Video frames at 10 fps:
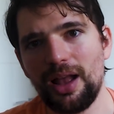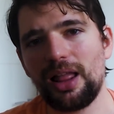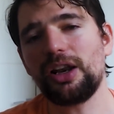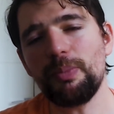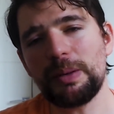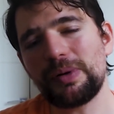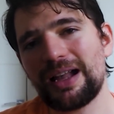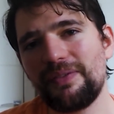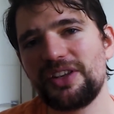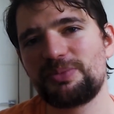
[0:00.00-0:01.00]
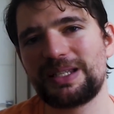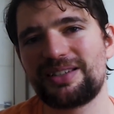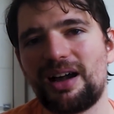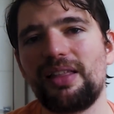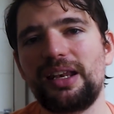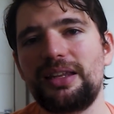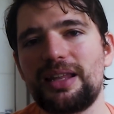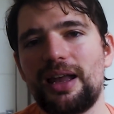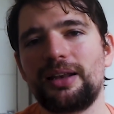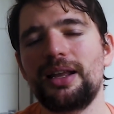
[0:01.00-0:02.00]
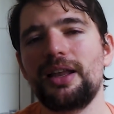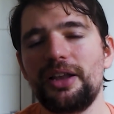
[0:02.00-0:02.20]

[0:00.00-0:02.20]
A lot of people have this mentality that,